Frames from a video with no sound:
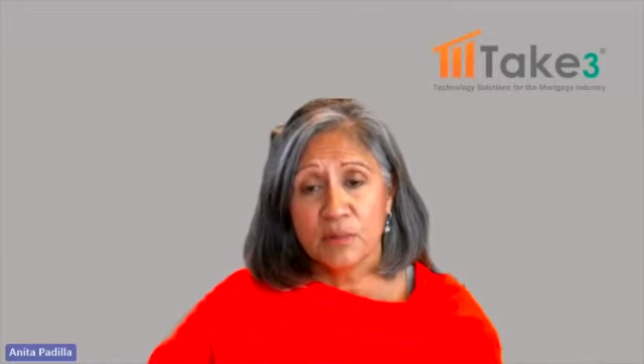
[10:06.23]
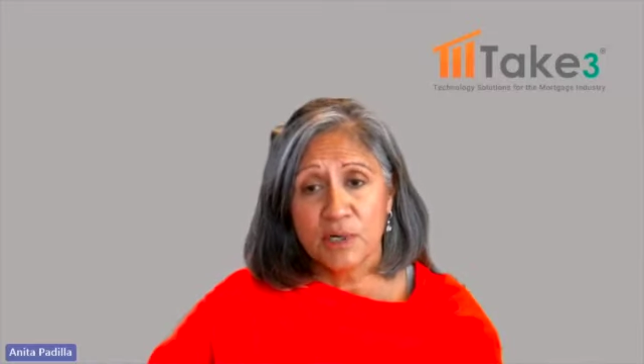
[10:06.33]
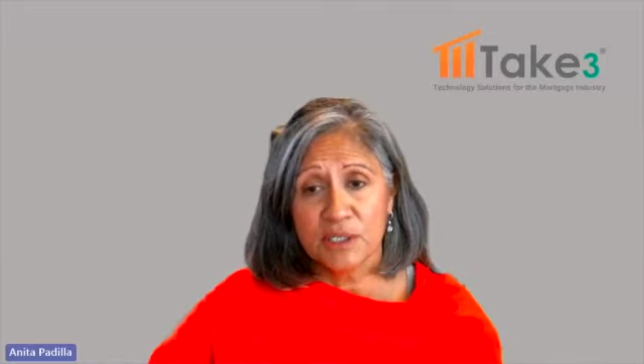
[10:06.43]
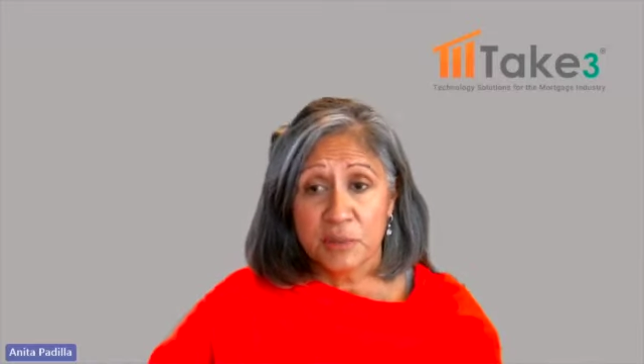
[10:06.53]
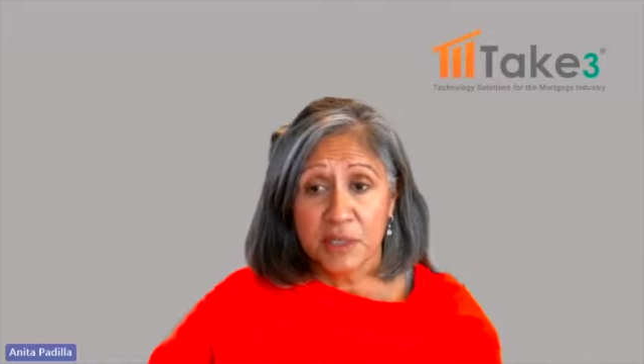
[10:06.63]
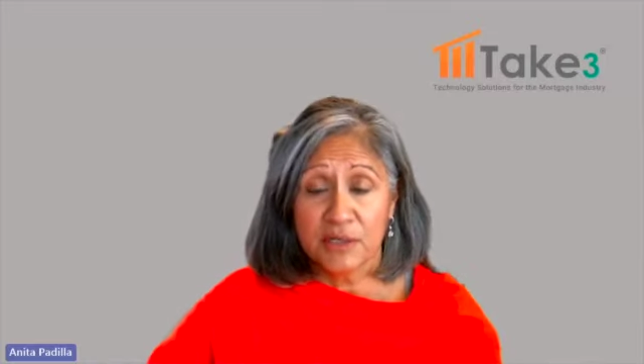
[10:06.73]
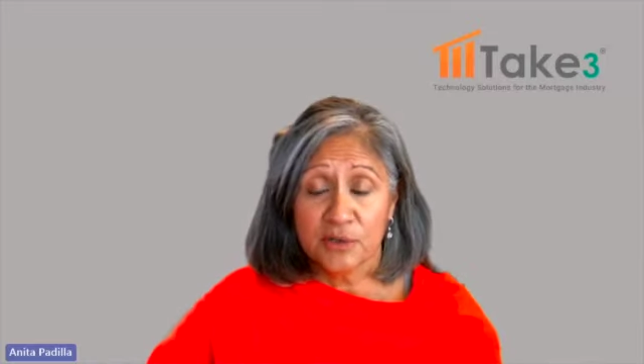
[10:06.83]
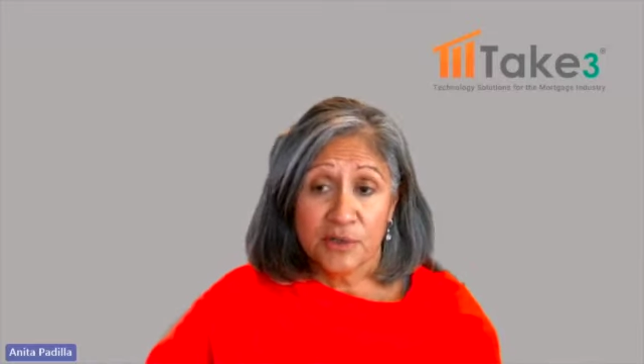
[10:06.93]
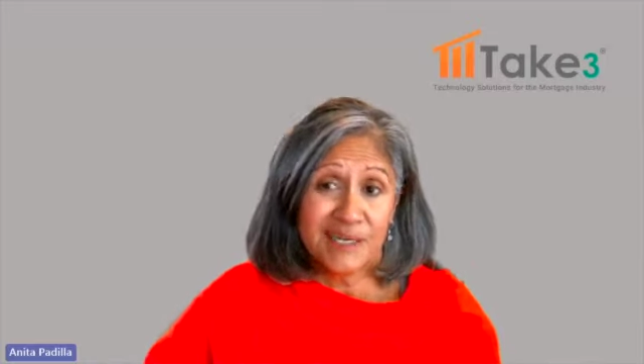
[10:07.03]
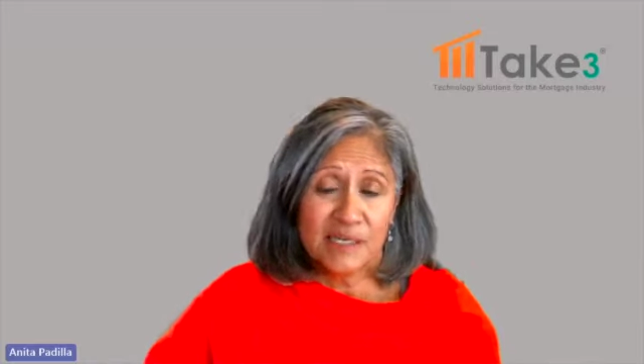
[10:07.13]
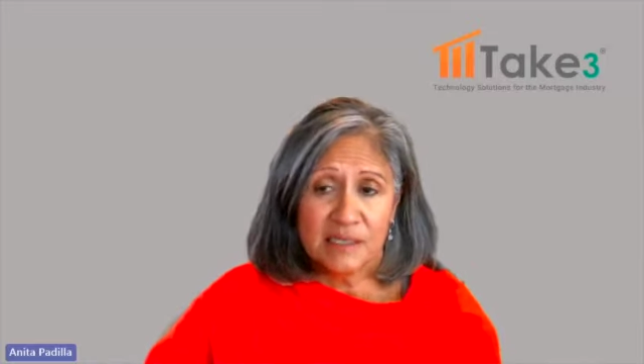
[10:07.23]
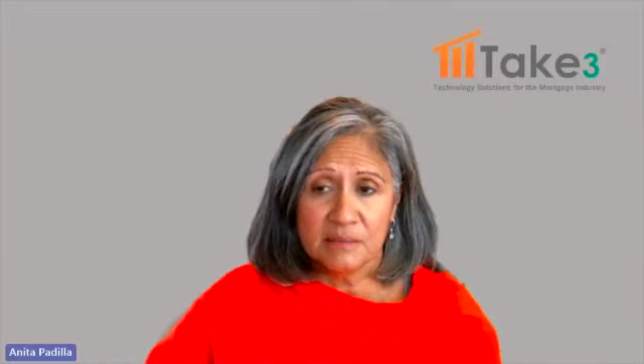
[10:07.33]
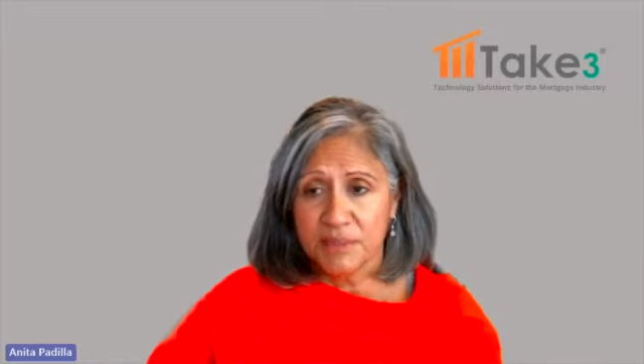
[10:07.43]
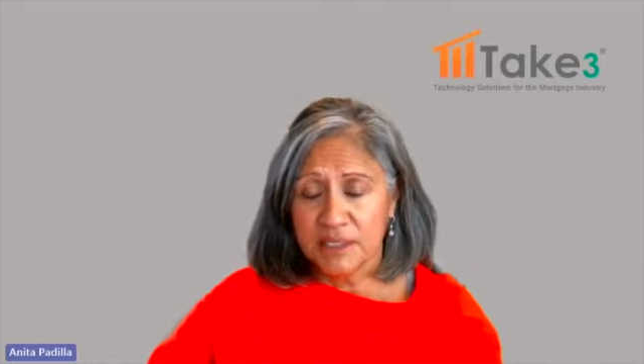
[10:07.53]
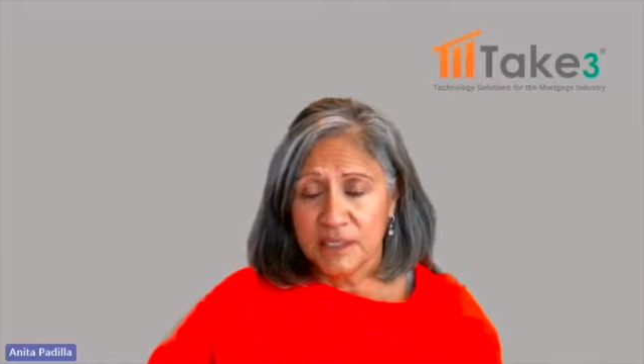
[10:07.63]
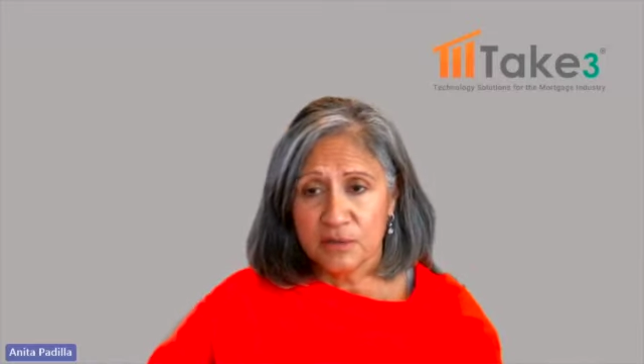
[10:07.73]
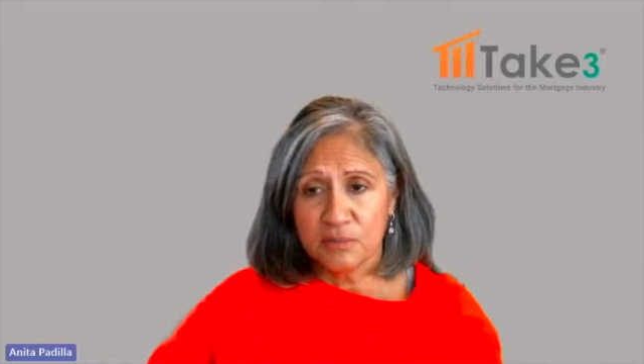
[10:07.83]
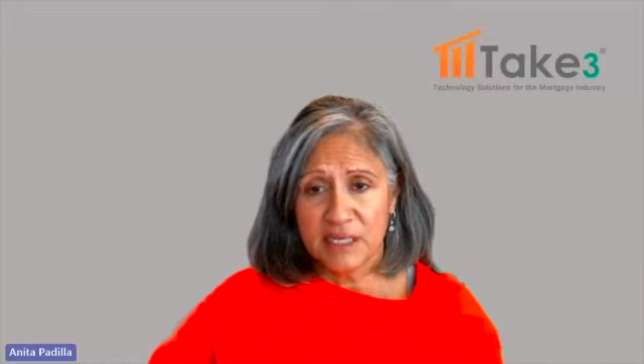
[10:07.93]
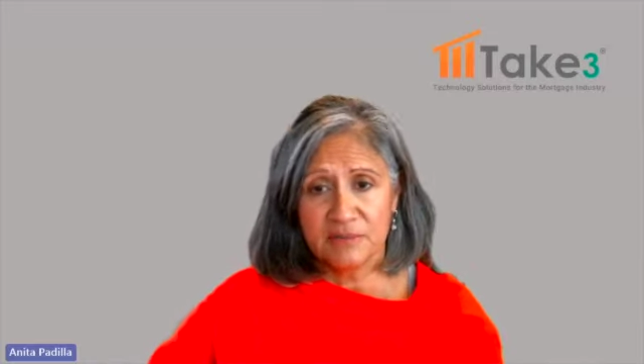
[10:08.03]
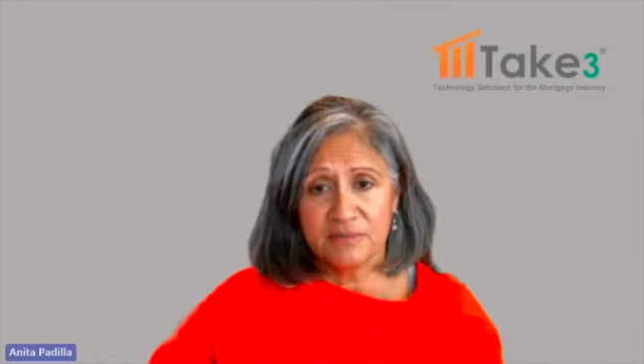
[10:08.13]
mortgage banker or anybody who
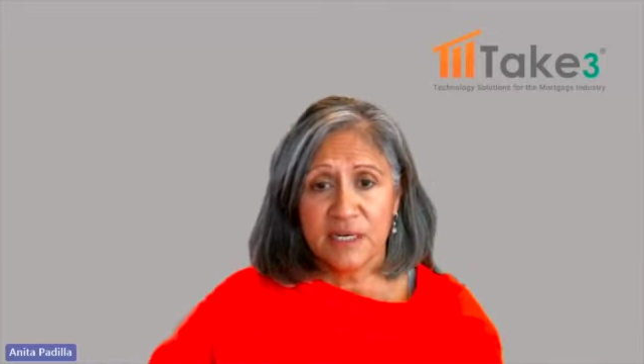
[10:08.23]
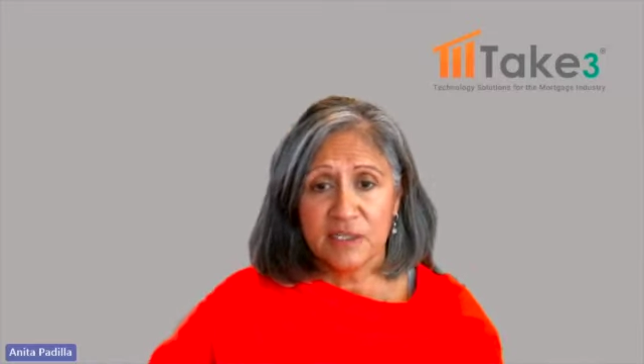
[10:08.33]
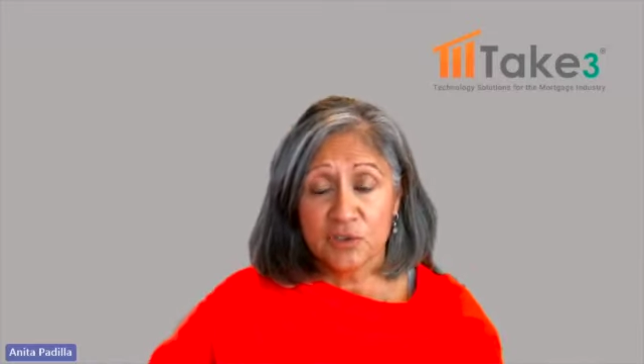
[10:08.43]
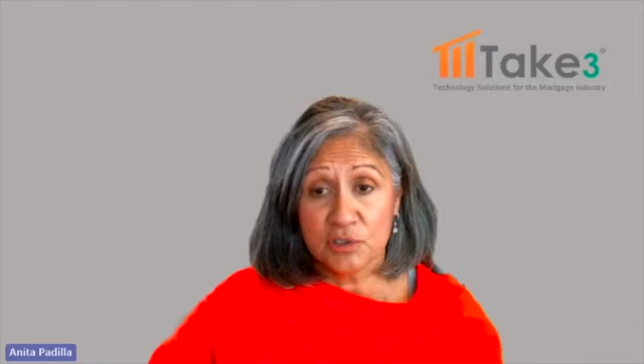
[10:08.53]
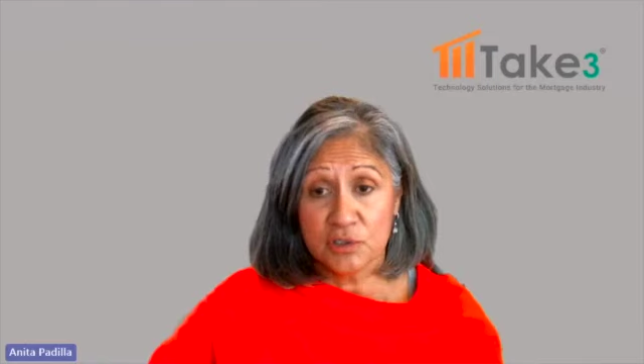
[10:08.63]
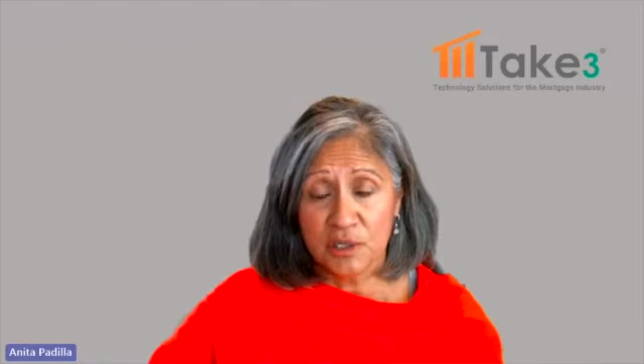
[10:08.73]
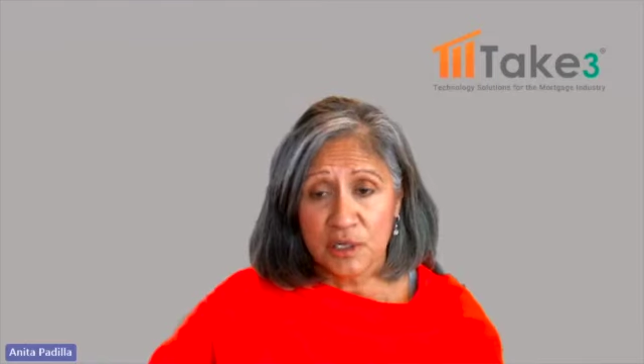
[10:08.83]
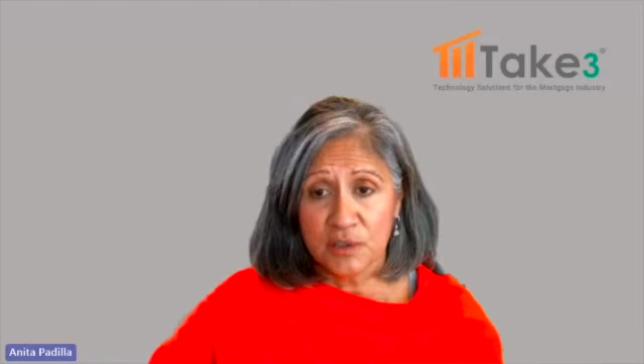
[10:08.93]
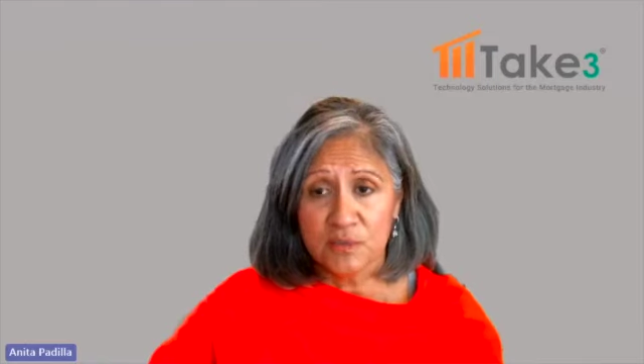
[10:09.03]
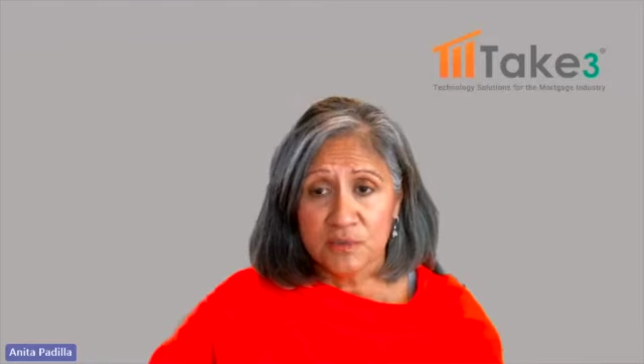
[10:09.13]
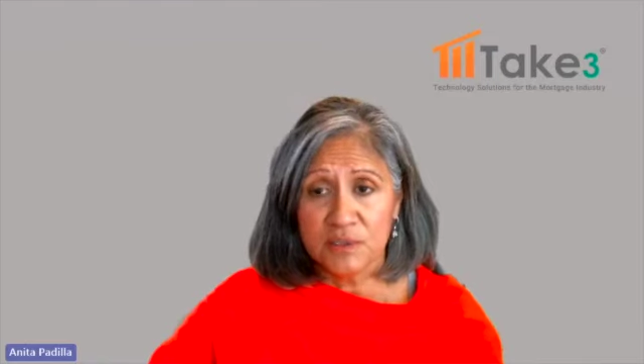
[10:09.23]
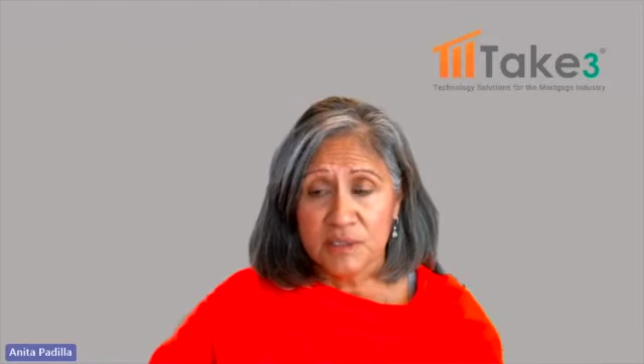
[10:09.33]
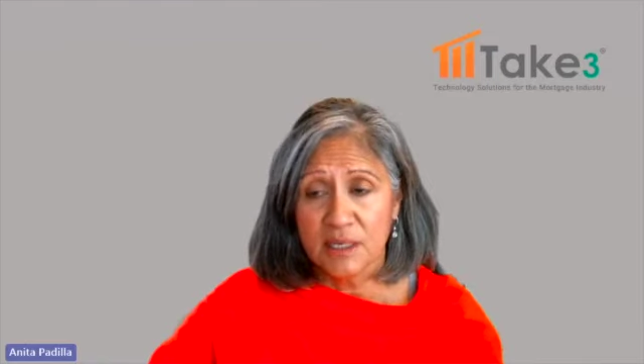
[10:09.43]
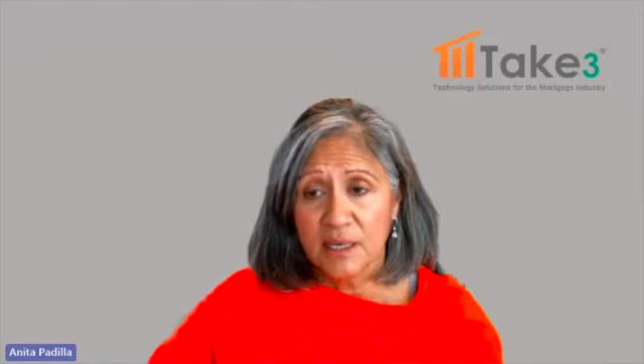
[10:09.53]
manufactures loans